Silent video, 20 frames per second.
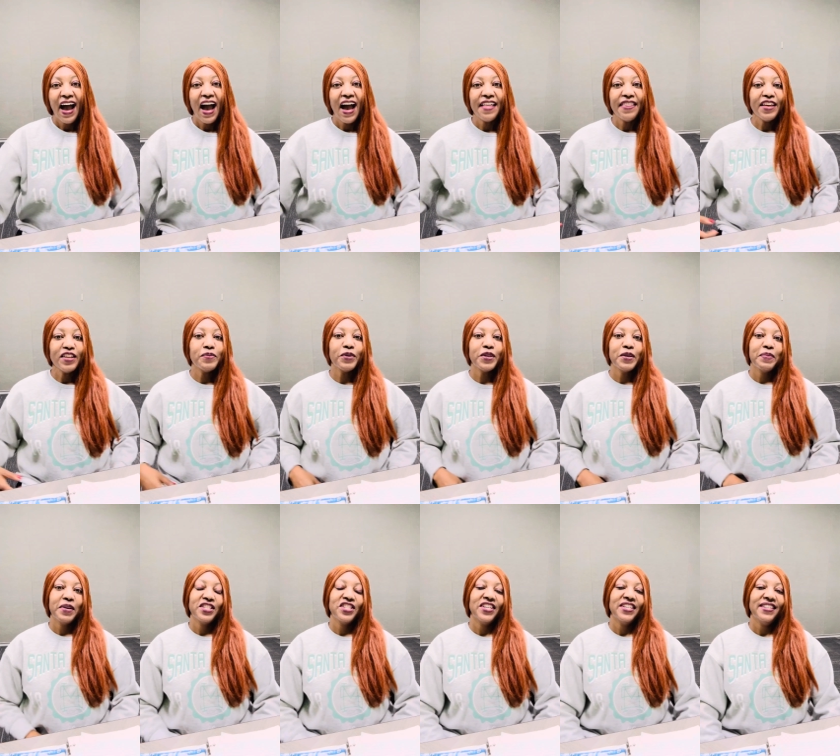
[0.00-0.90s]
That's pretty
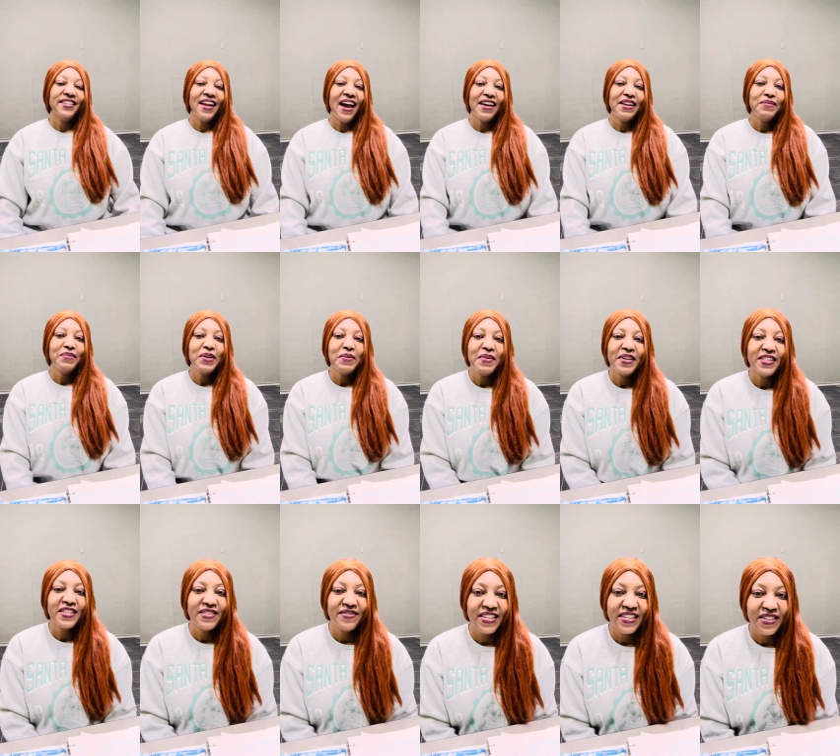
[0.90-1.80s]
much it. I didn't want to make
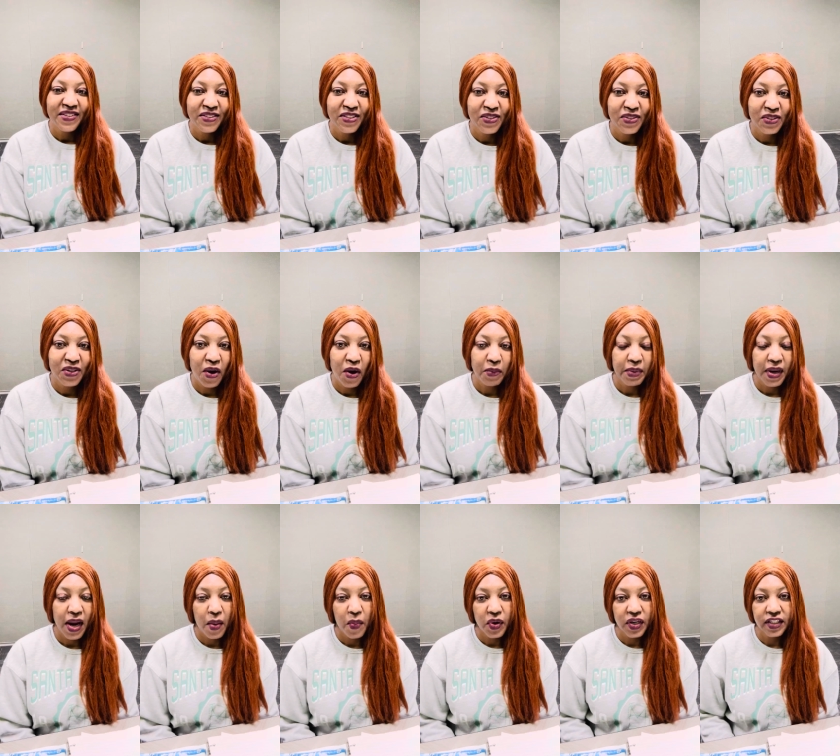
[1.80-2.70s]
this video too long, but
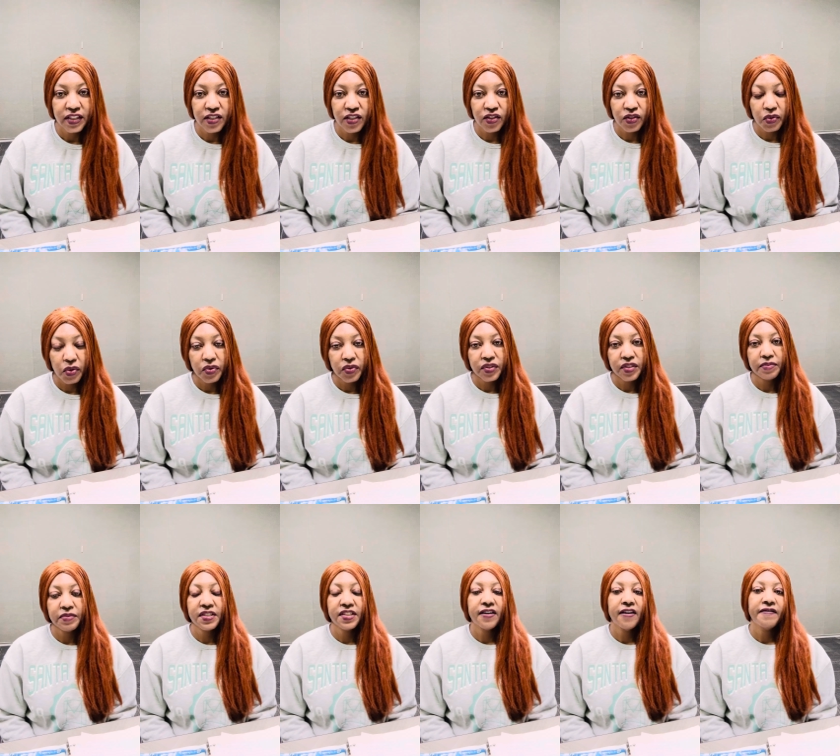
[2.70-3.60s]
I wanted to throw some
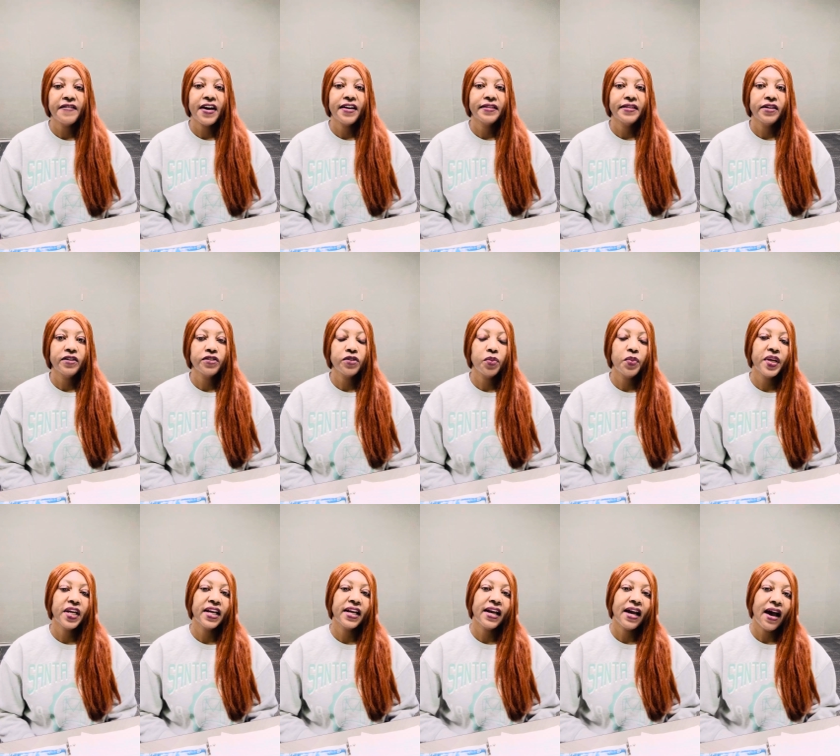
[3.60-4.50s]
stuff out there so we
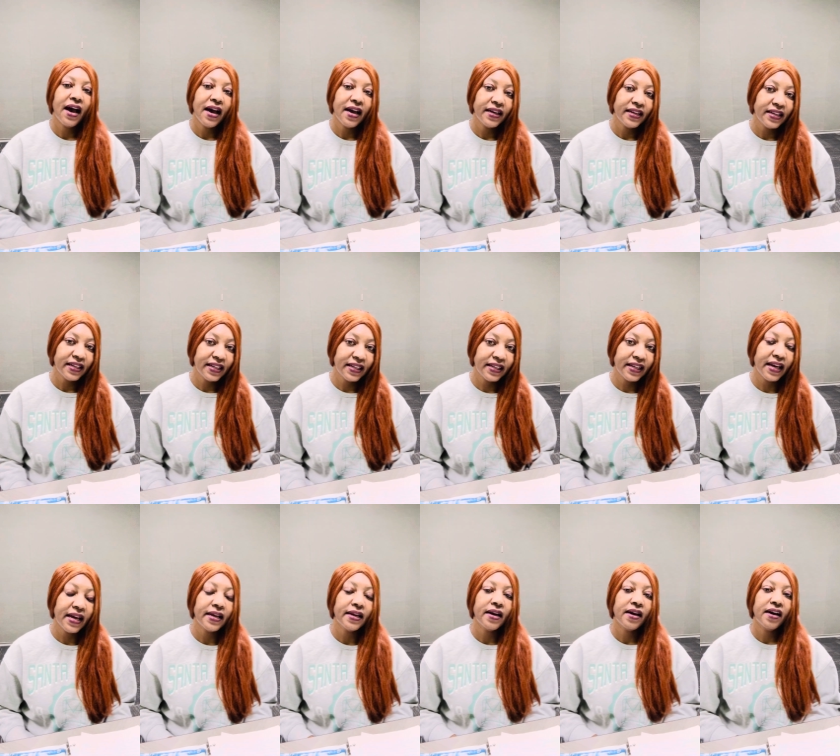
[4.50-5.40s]
can kind of
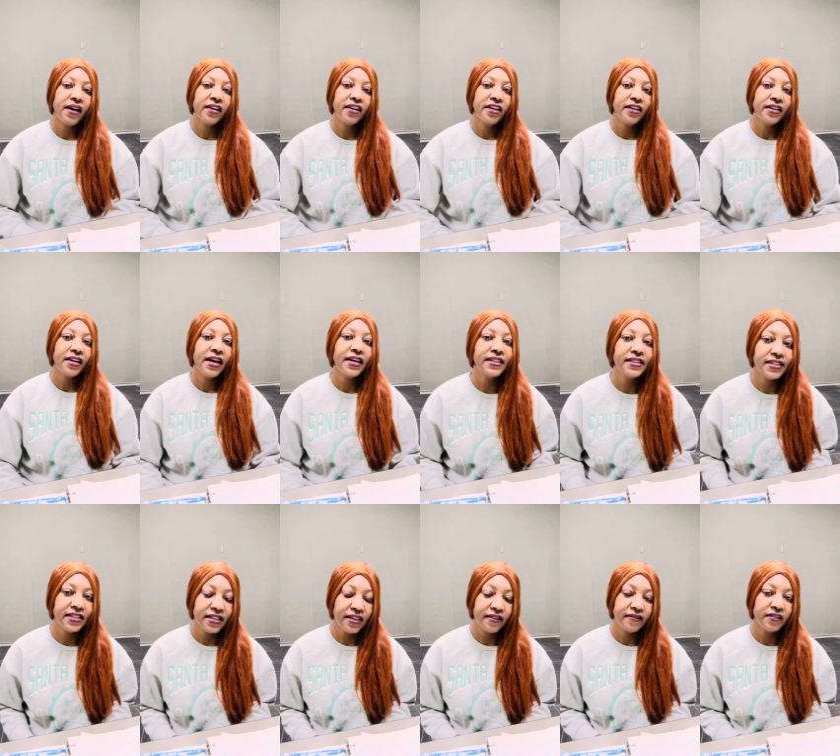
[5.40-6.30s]
get a good
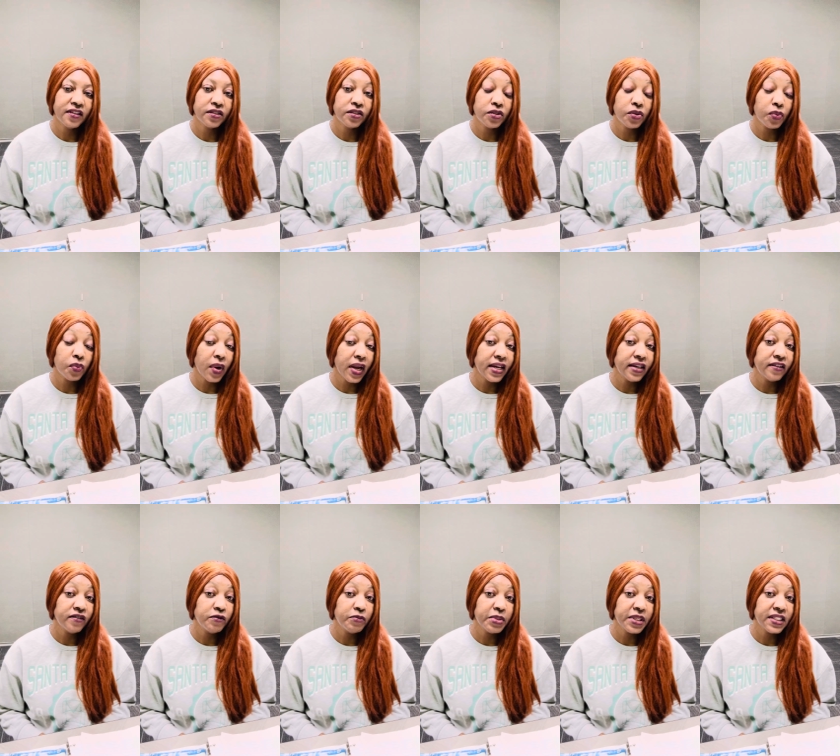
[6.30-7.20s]
idea of the terrain
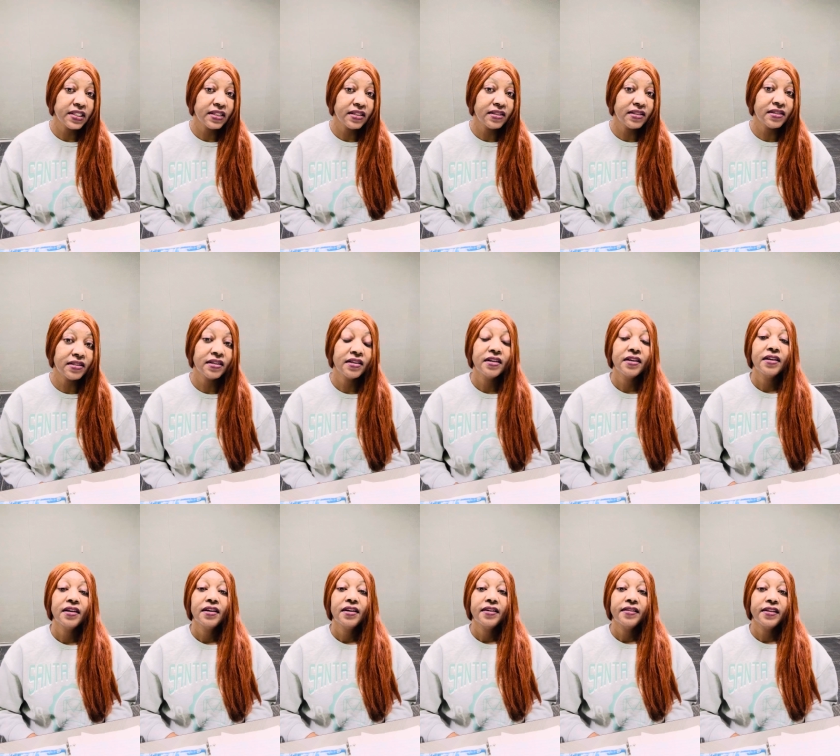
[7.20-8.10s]
of business,
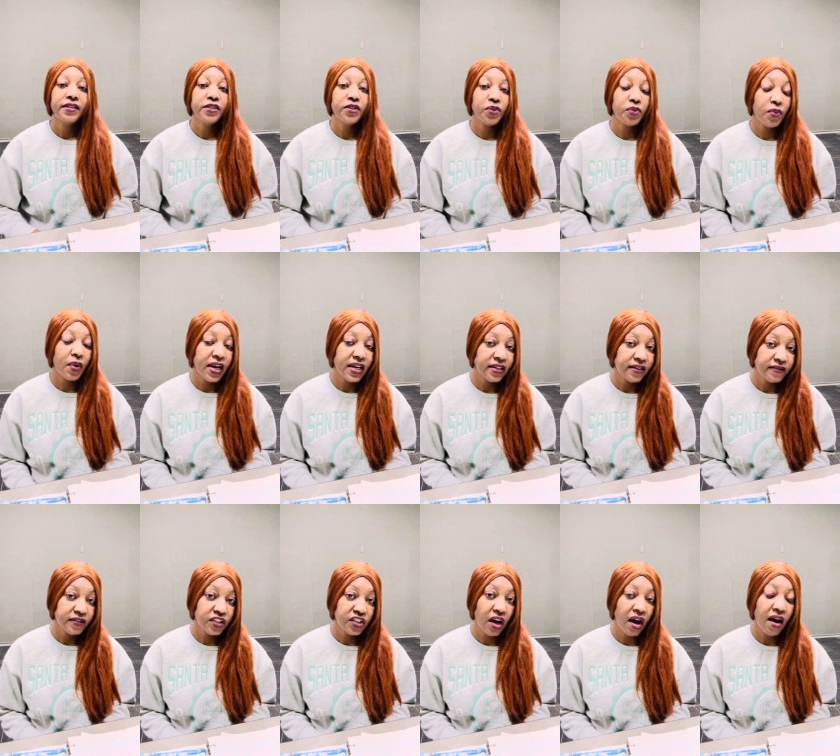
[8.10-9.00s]
the terrain of
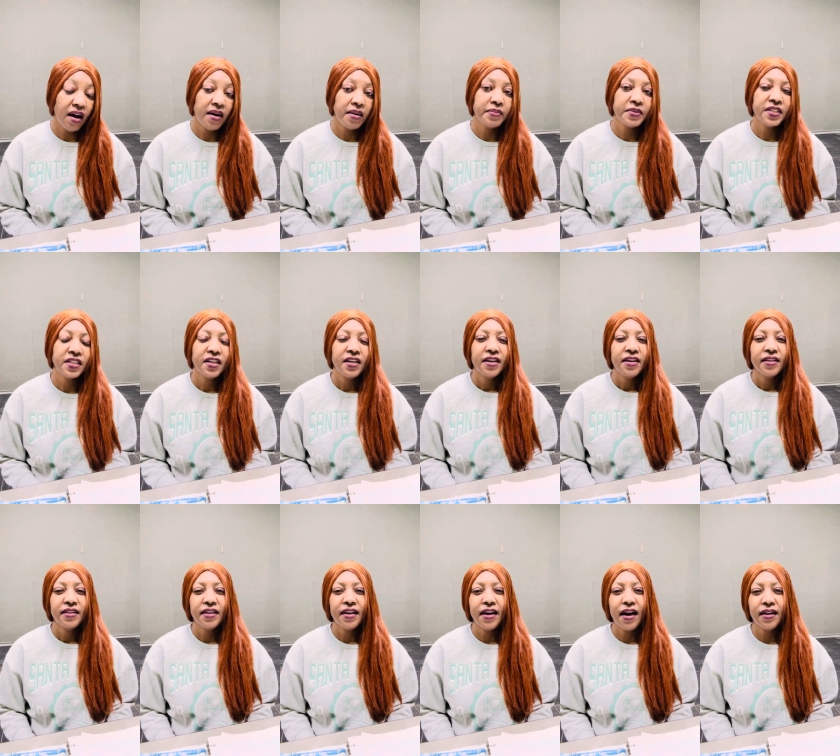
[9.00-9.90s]
jobs.
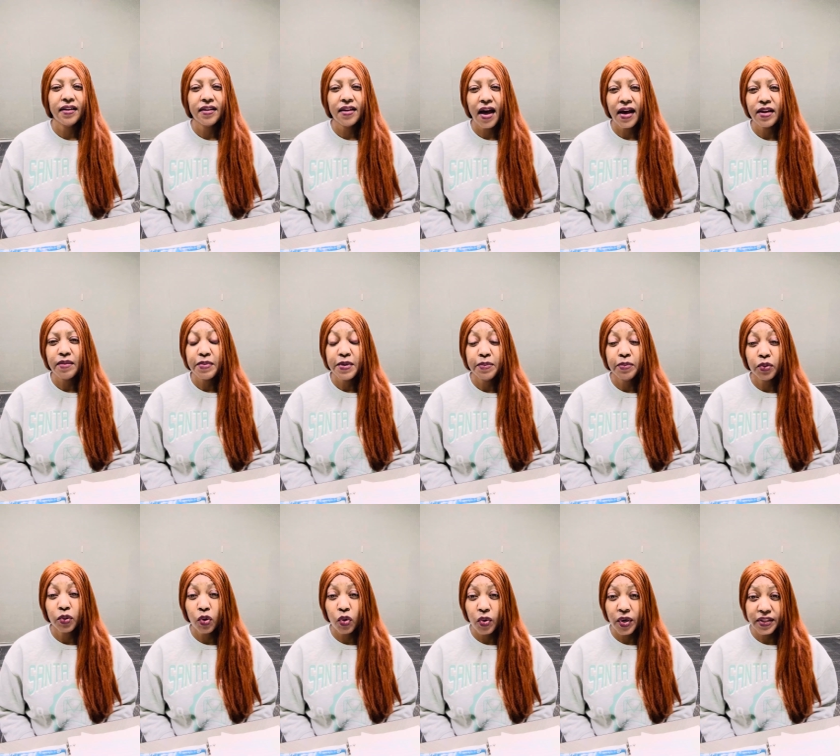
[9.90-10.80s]
A lot of people
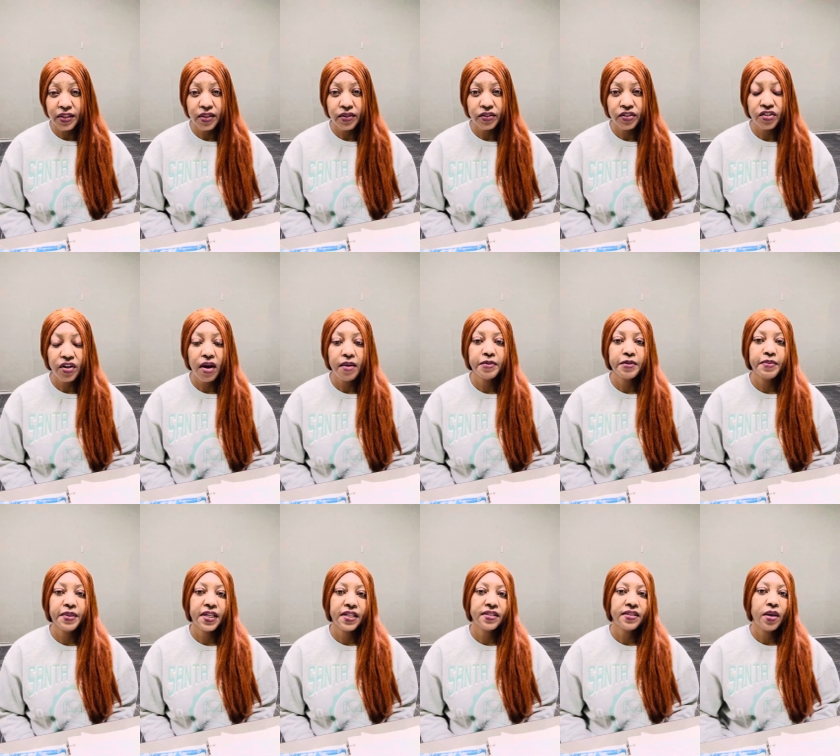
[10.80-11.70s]
quit their jobs
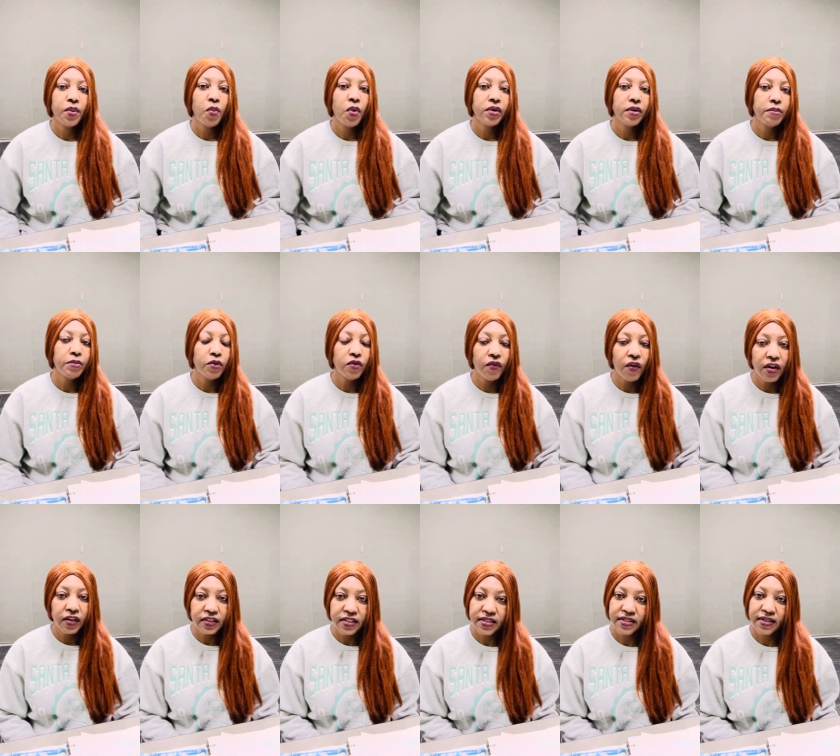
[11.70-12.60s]
because they want to move
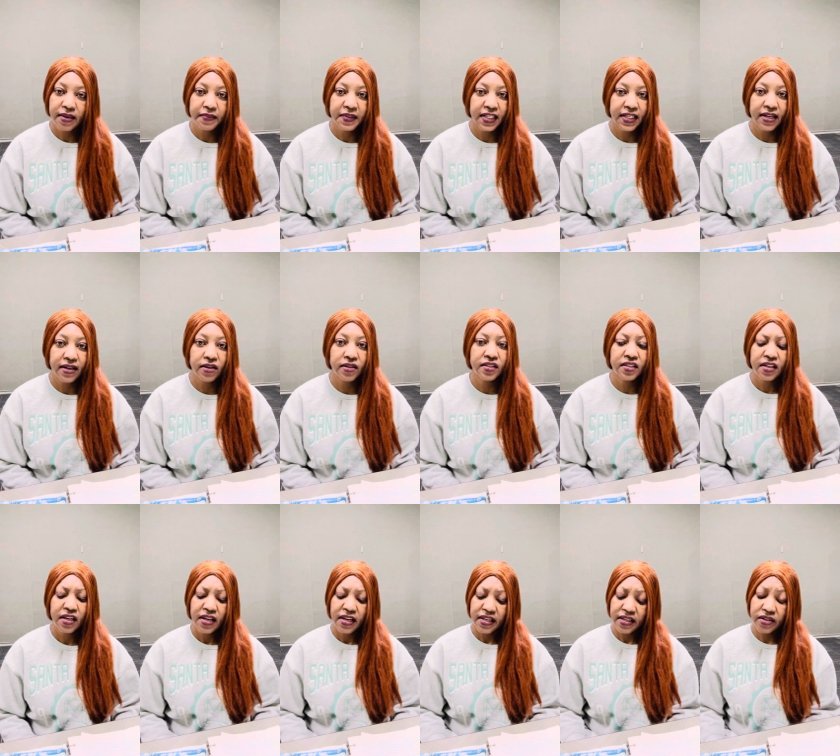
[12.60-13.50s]
on to something else.
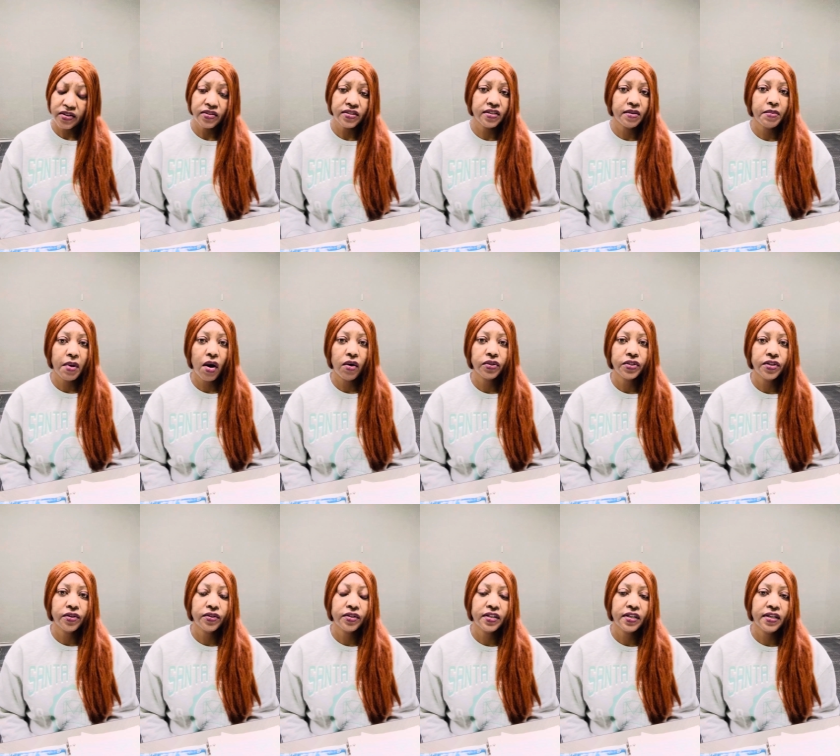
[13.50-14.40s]
Here's some
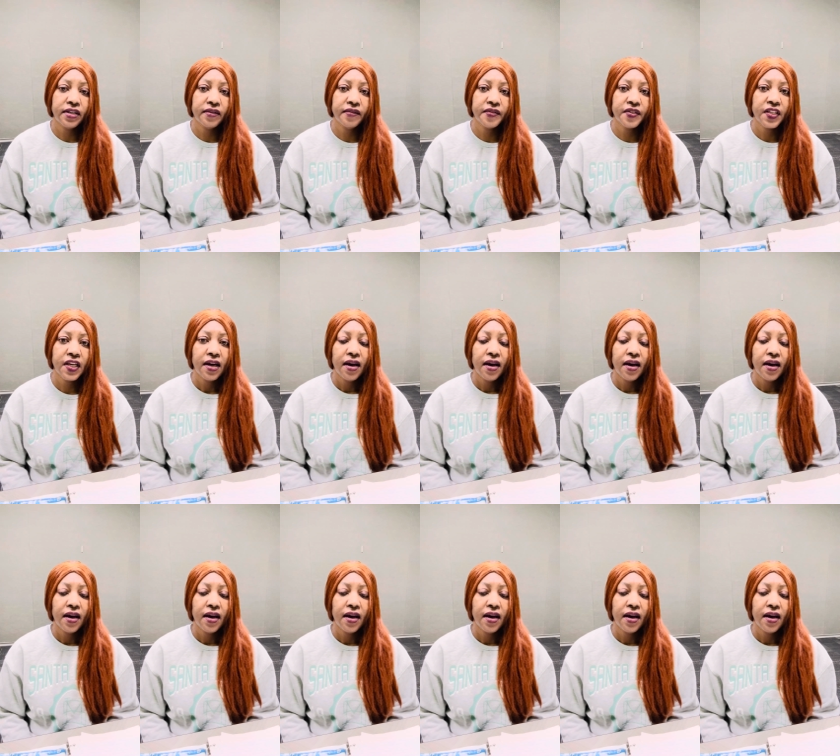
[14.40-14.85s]
alternatives